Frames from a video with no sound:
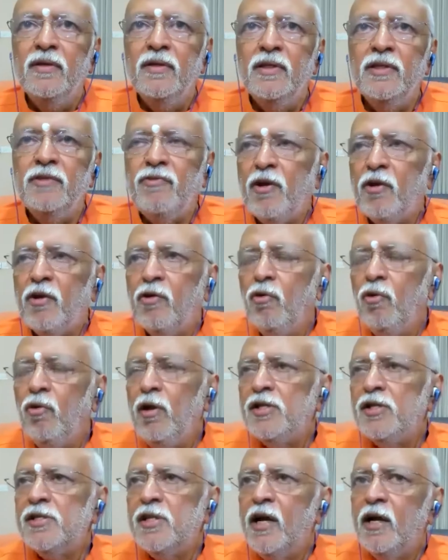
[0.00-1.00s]
If my goal
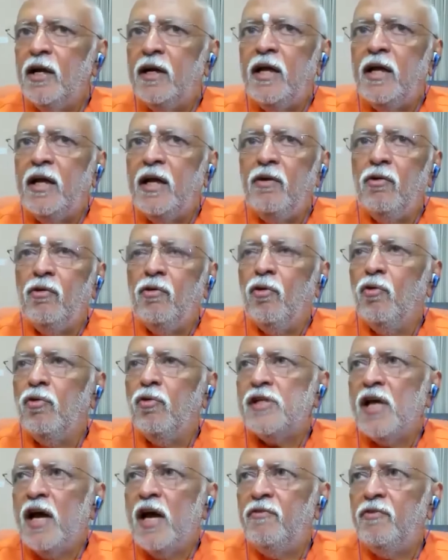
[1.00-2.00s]
is 10
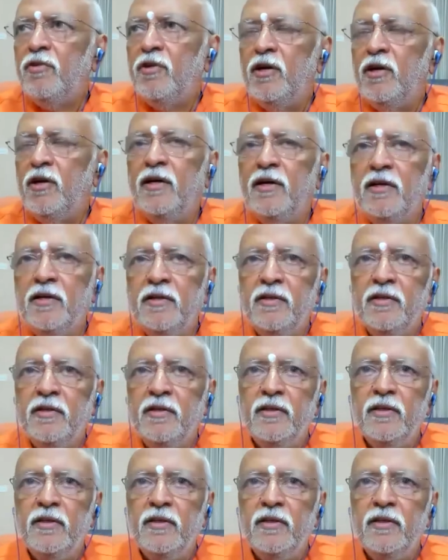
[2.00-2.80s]
crores I have to earn.